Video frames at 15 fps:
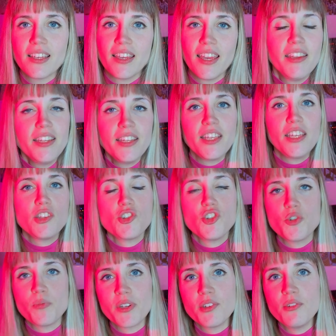Any
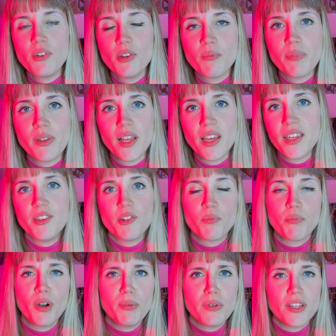instrument you can play, you'll
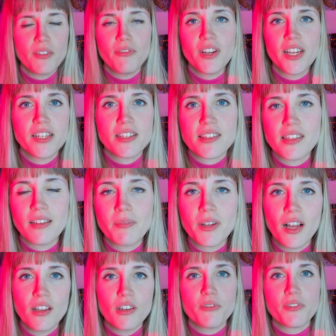probably find some
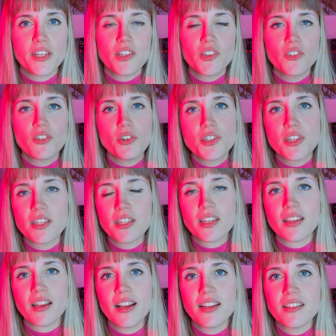kind of
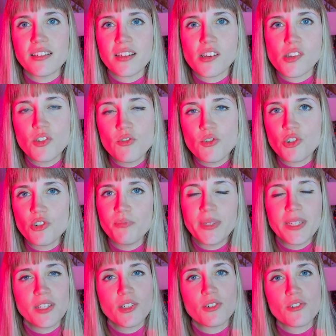exotic and unusual
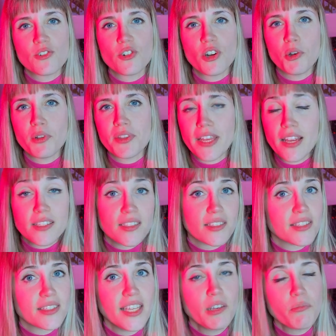MIDI controller that has the
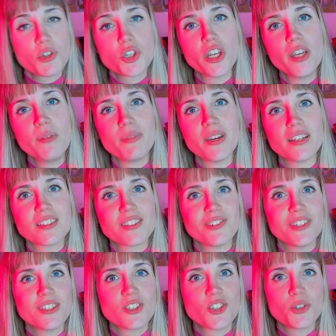same shape as your
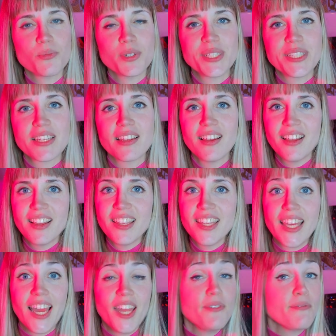instrument
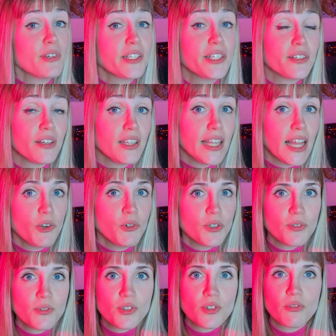and will allow
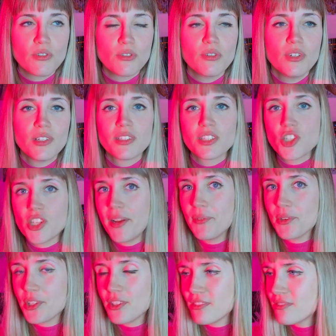you to jam
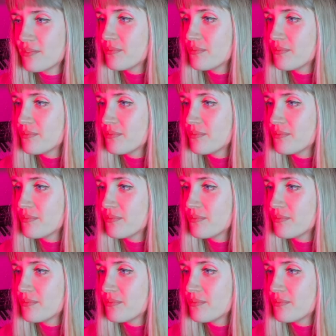on it.